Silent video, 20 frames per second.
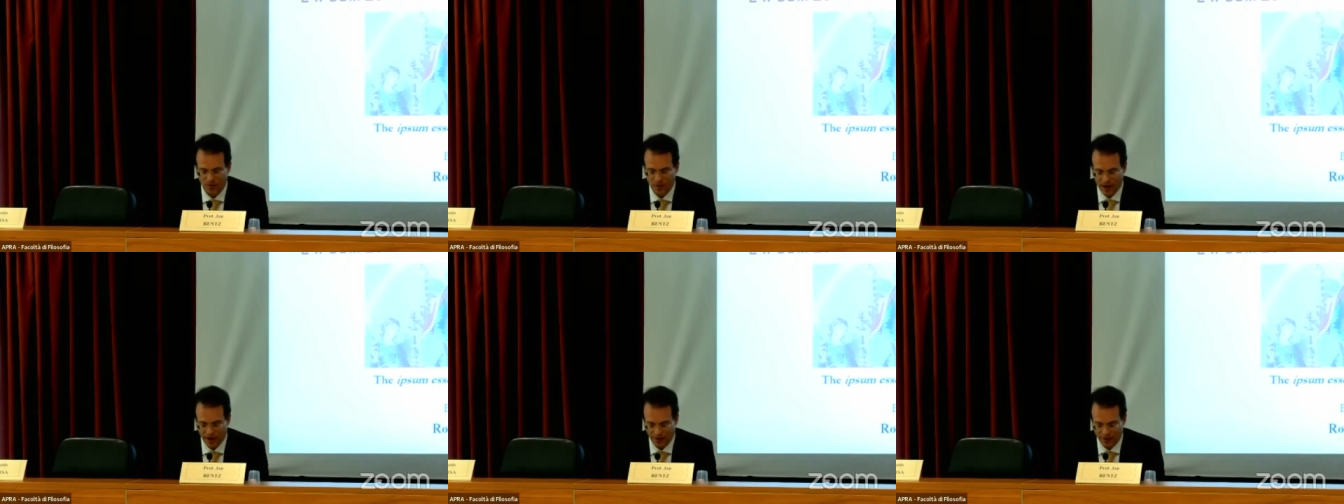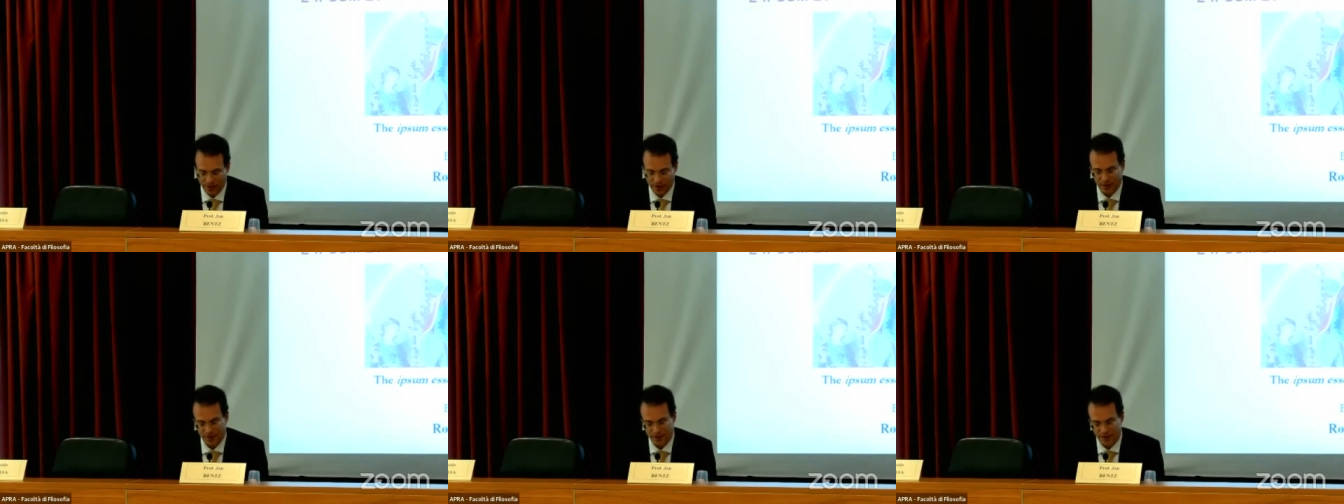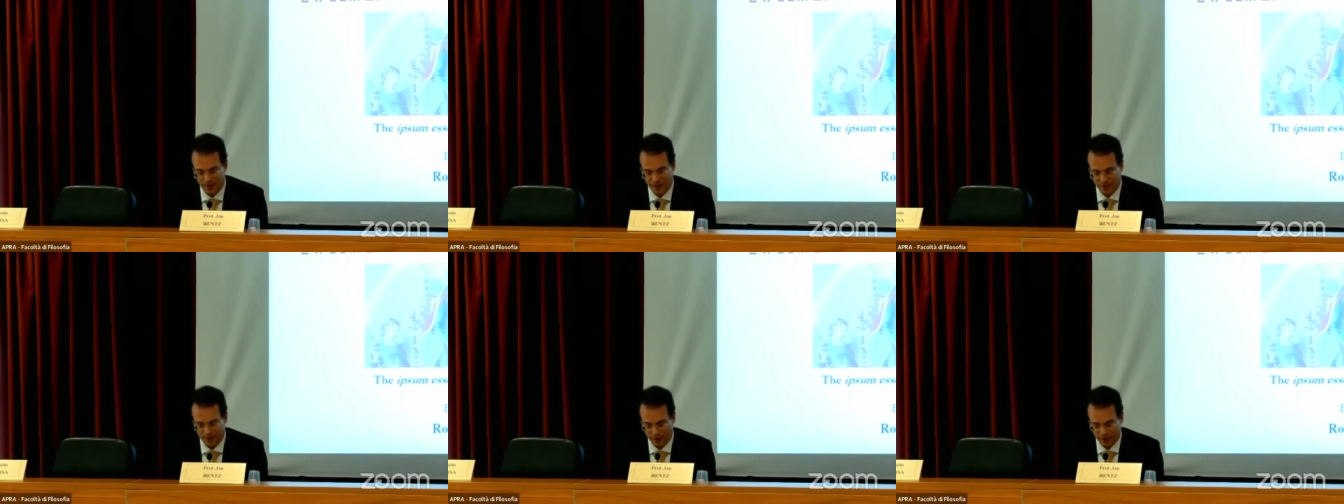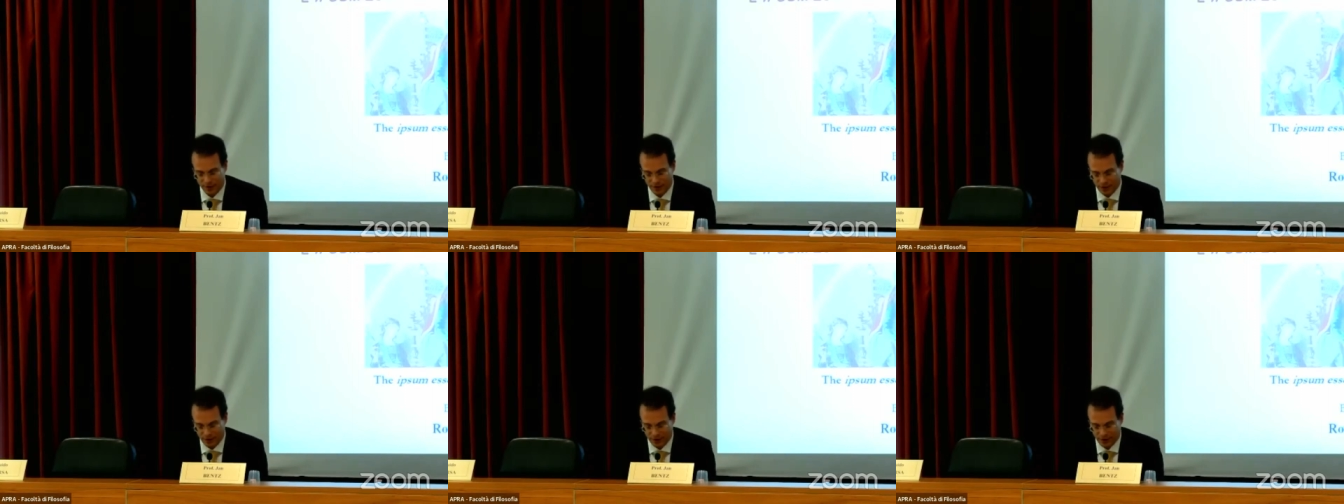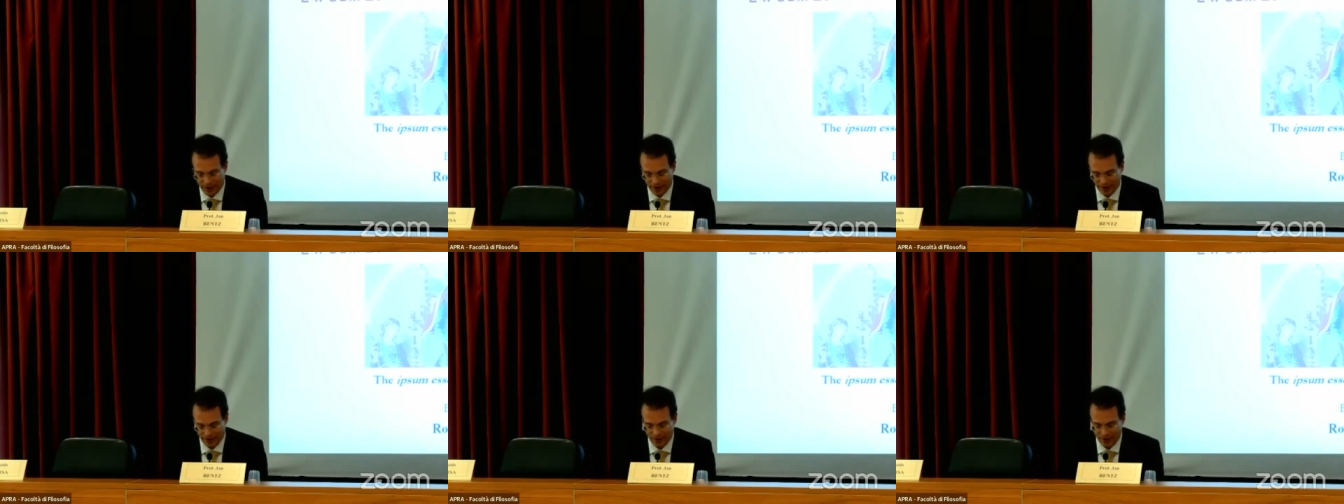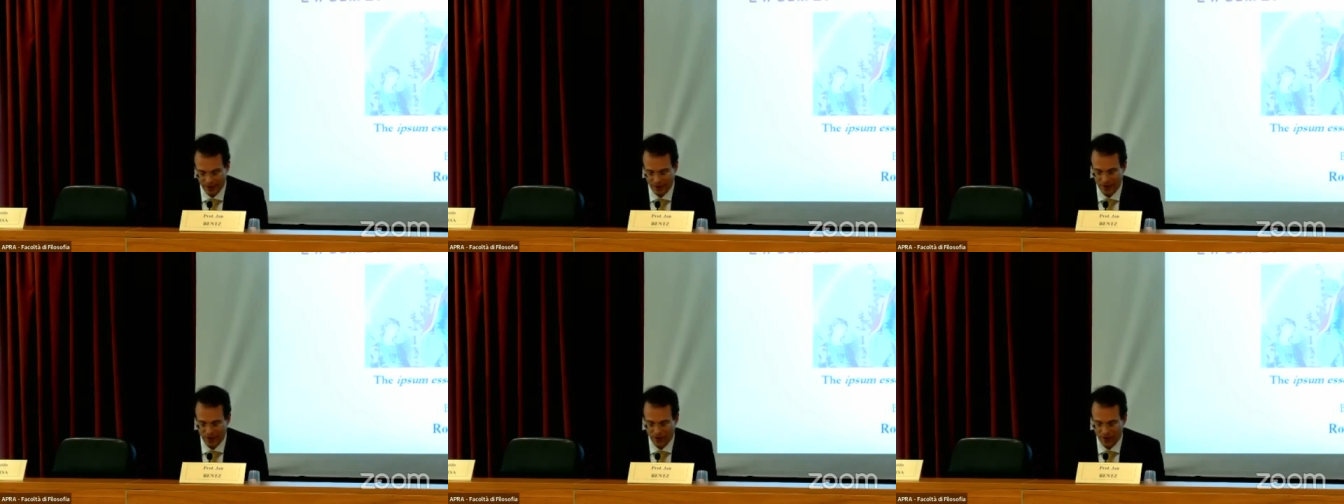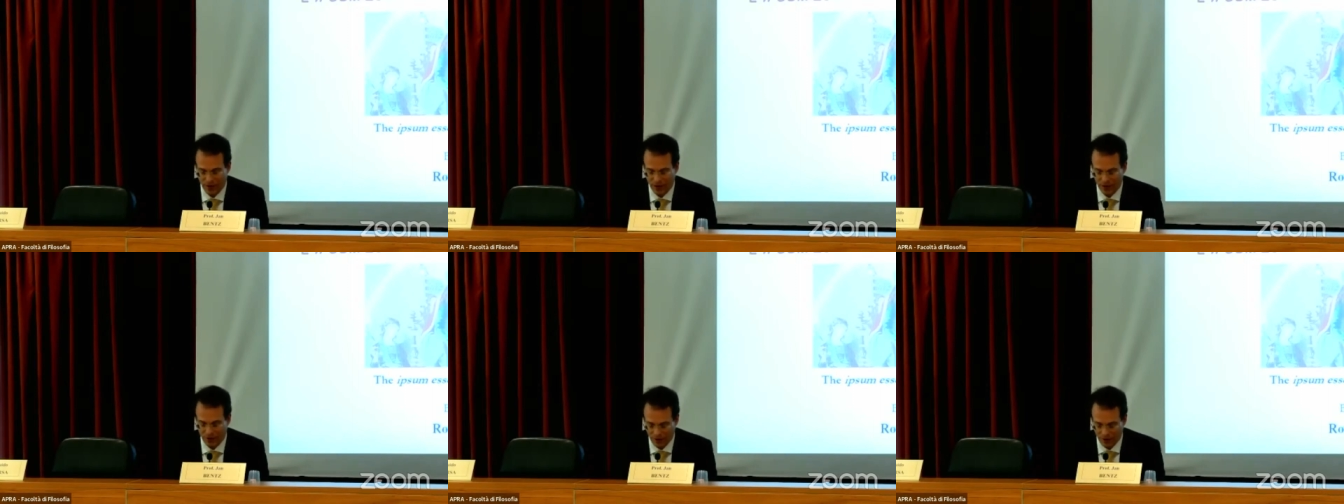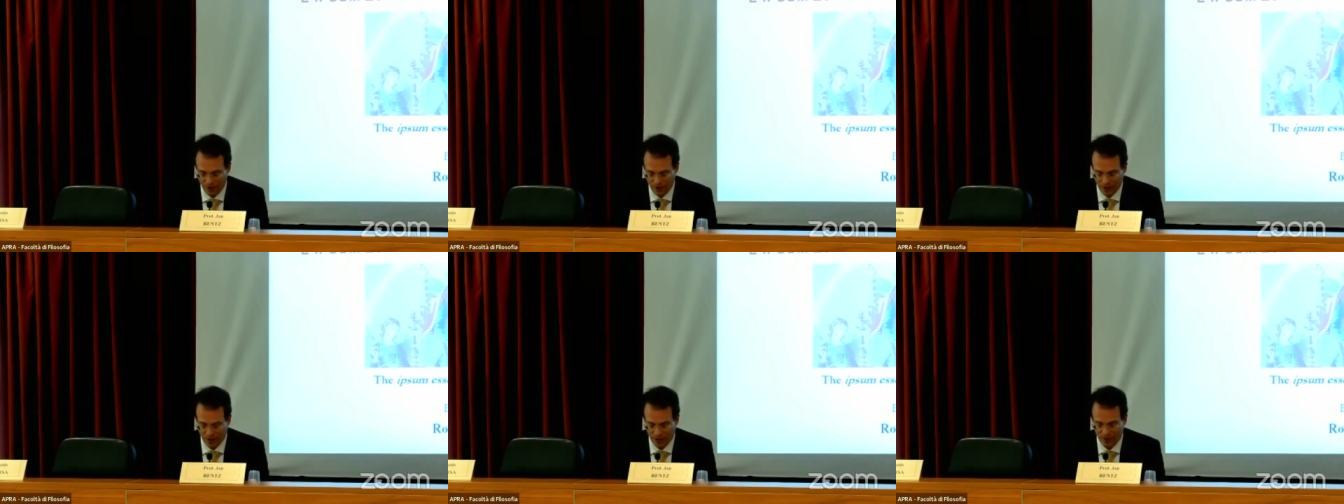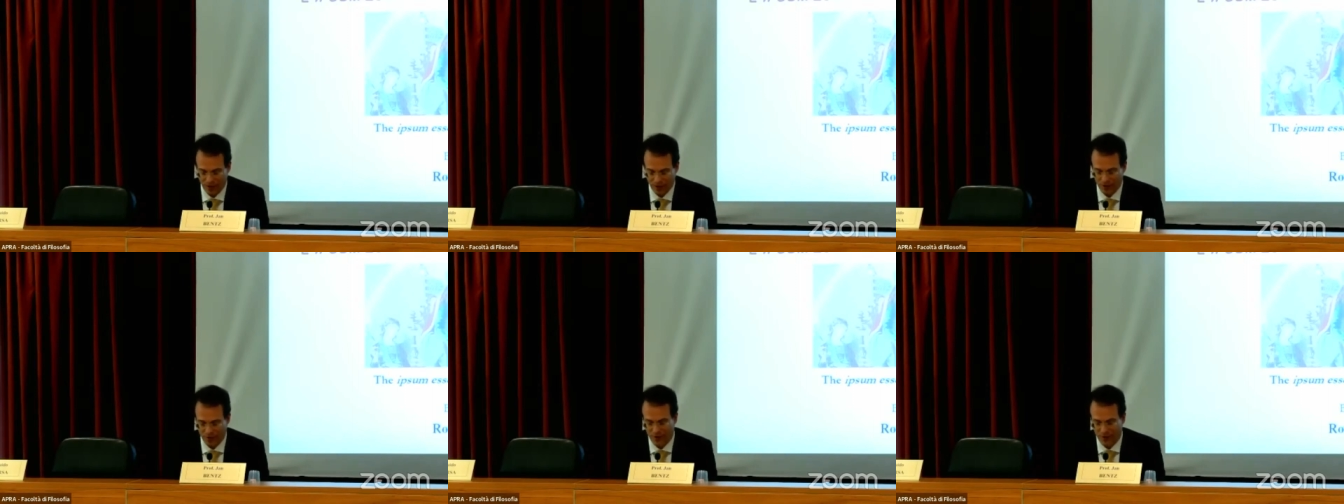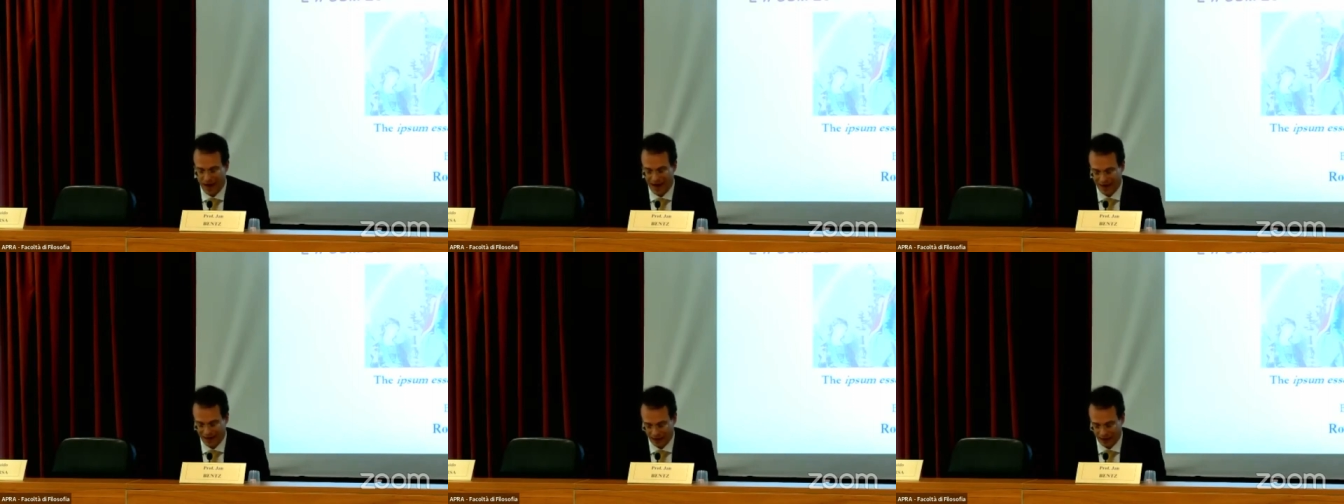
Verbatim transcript: Rather, Siewerth stresses the characteristics of